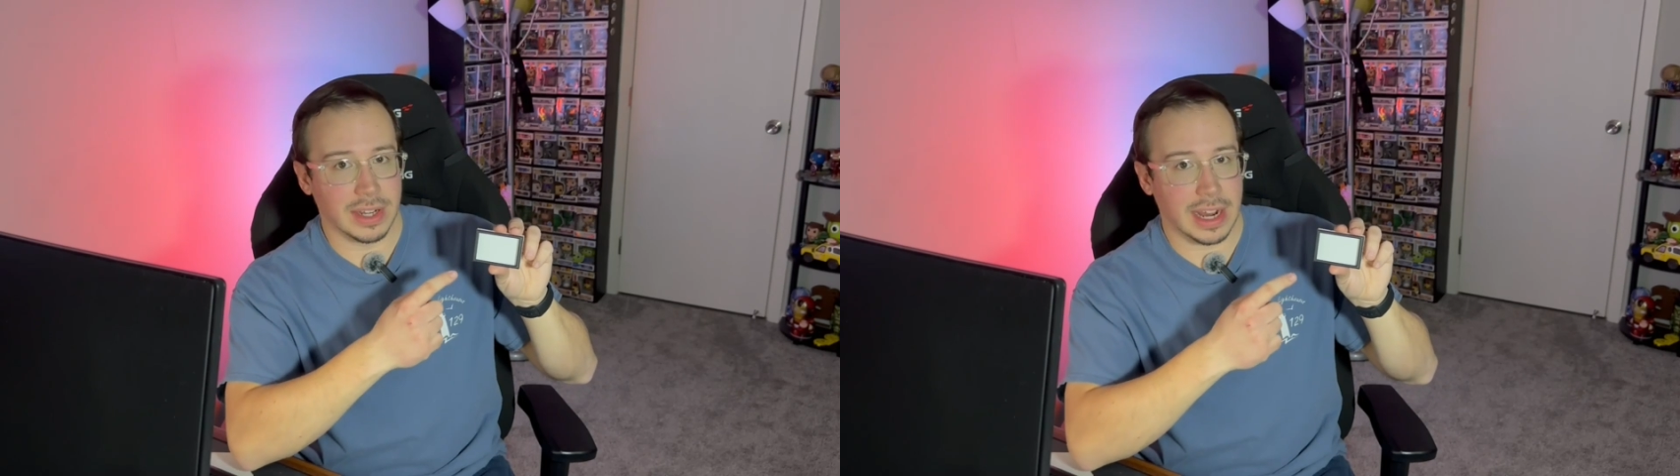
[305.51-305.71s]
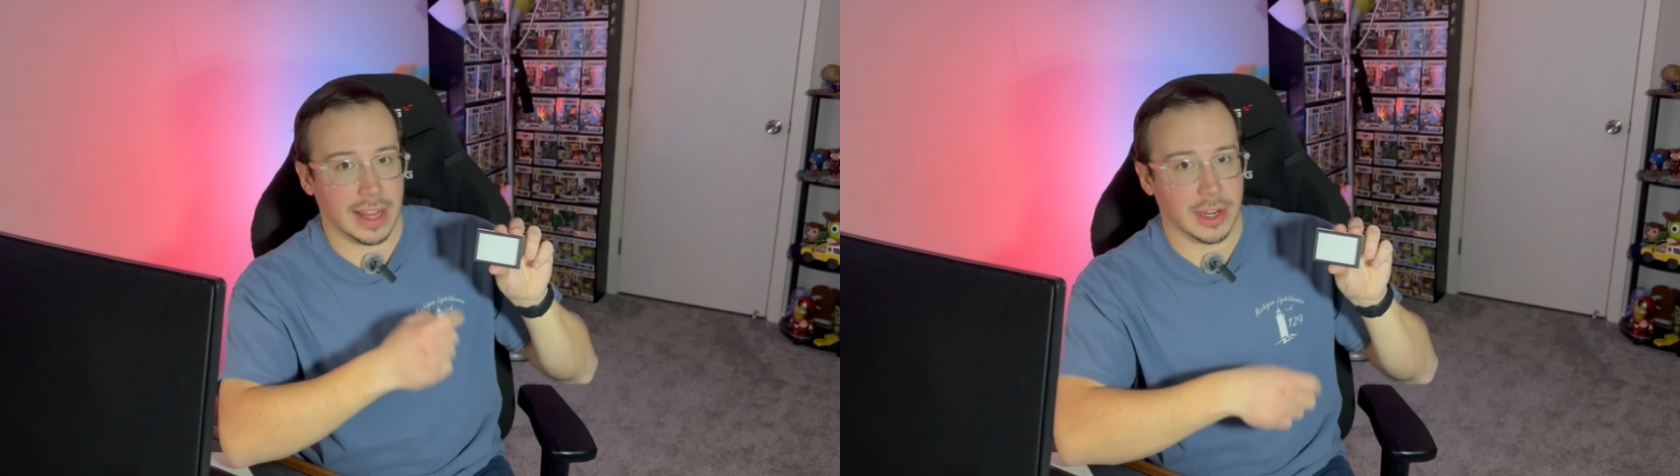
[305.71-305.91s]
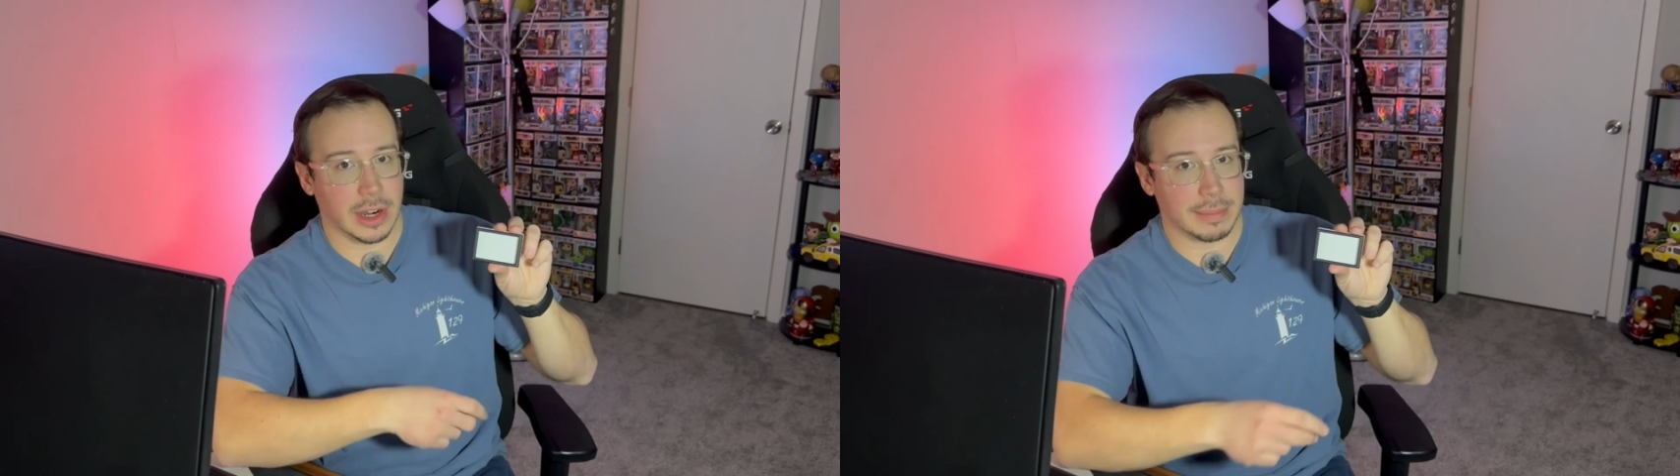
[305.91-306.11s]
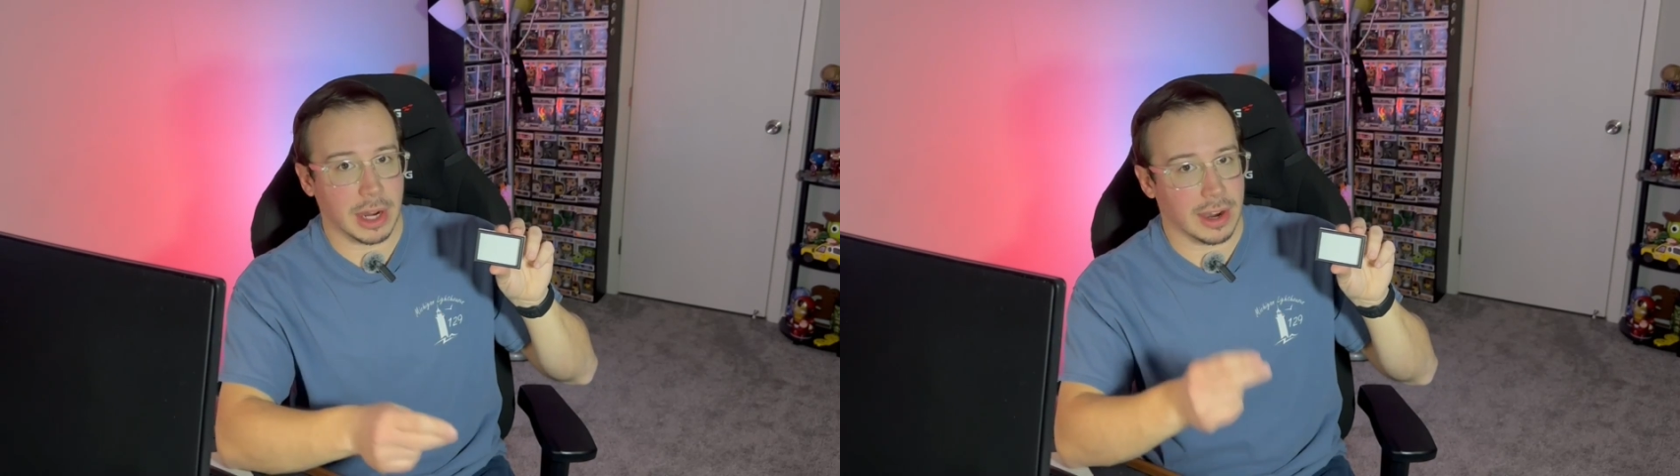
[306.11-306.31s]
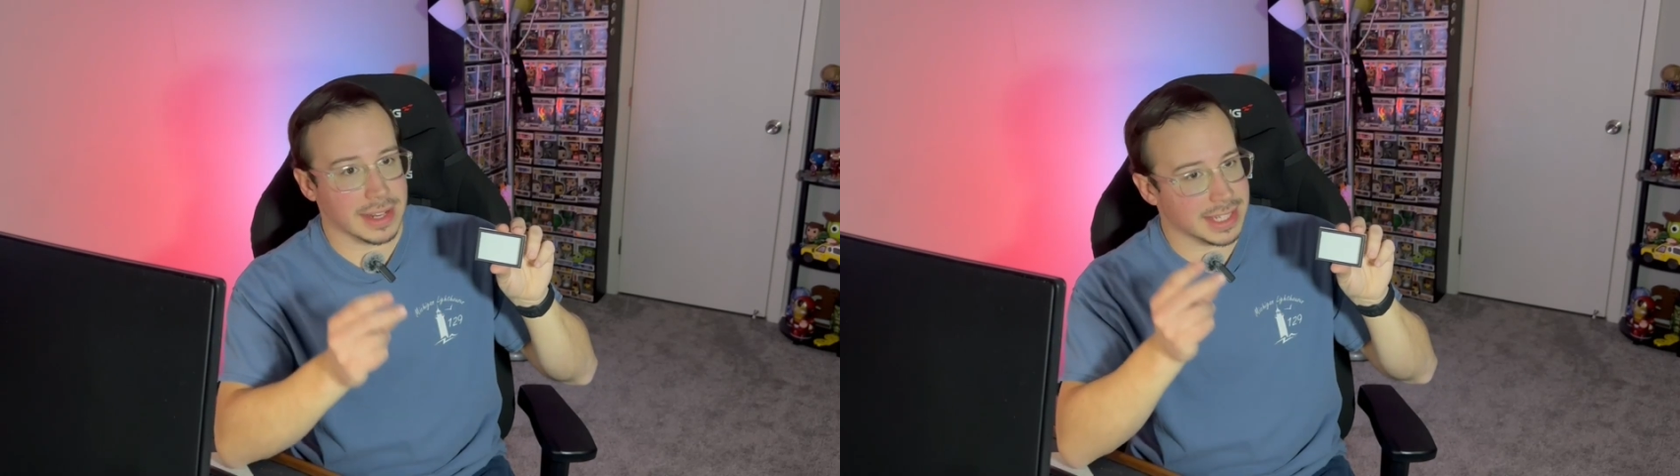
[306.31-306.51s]
hologram
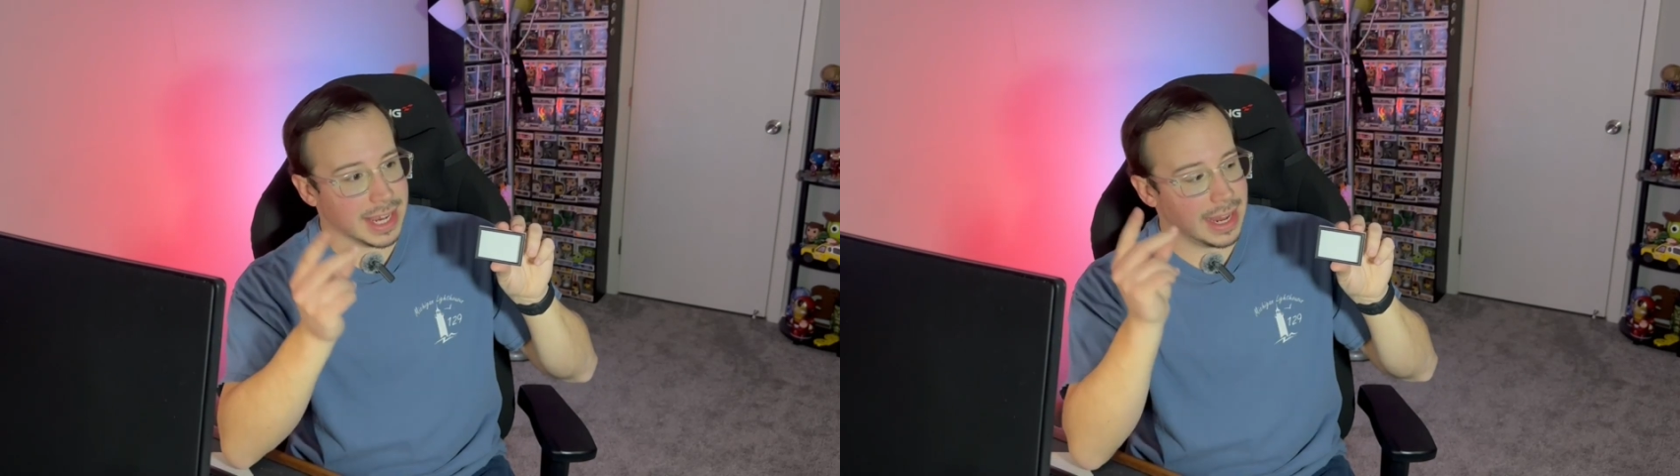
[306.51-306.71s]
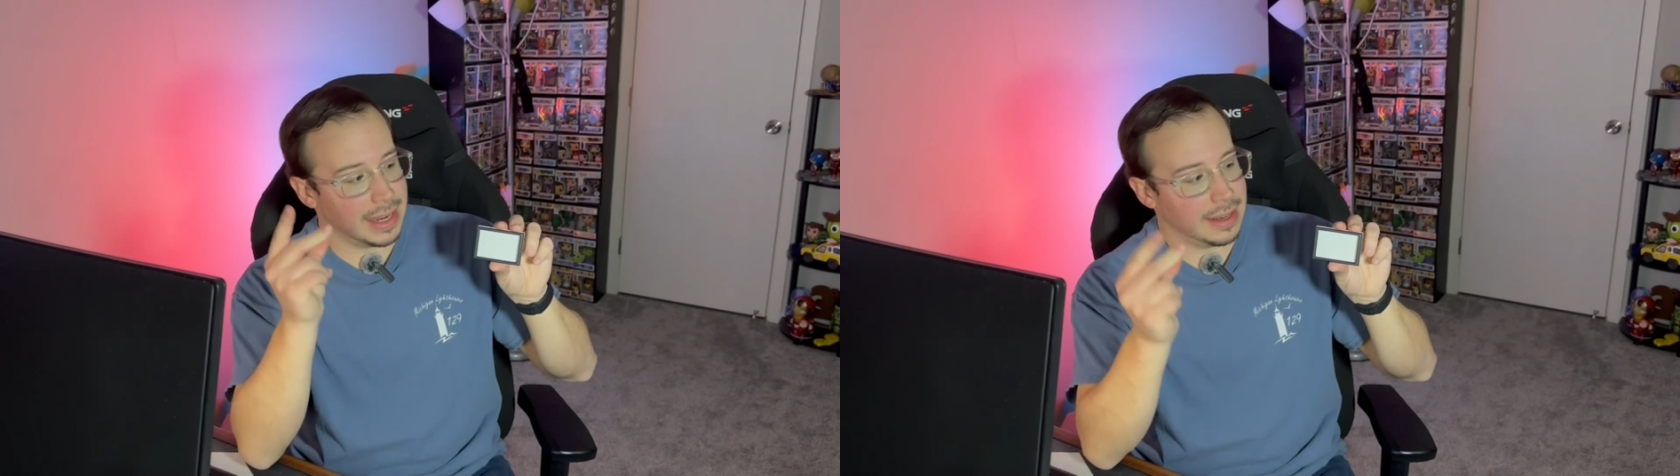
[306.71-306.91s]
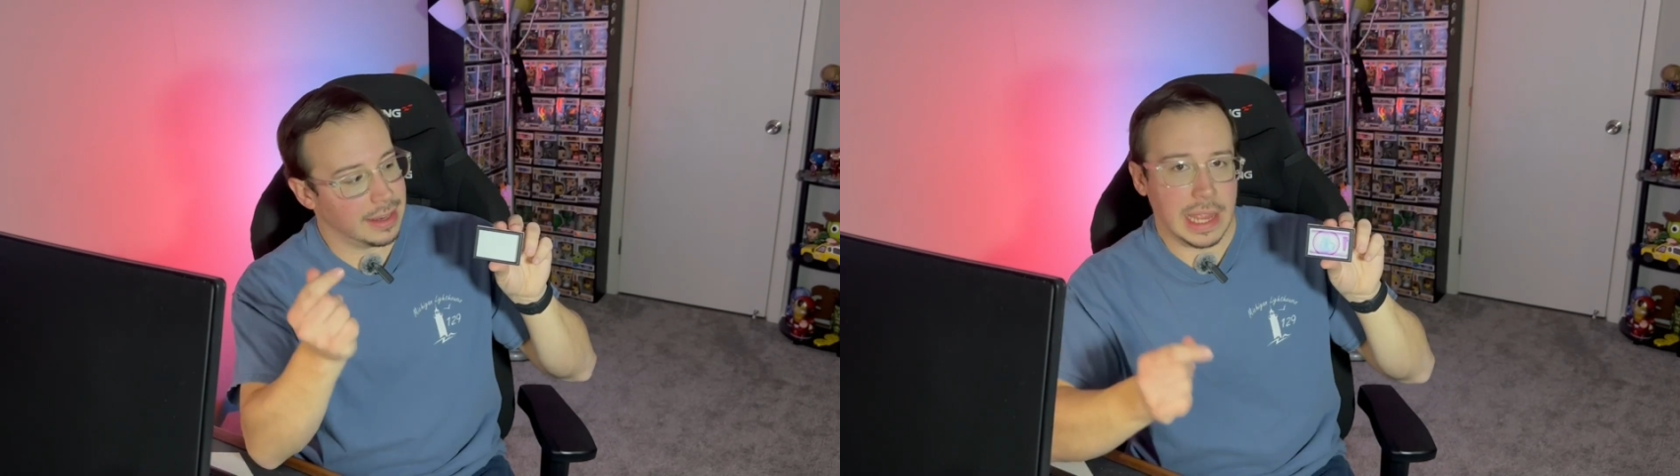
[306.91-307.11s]
card inside,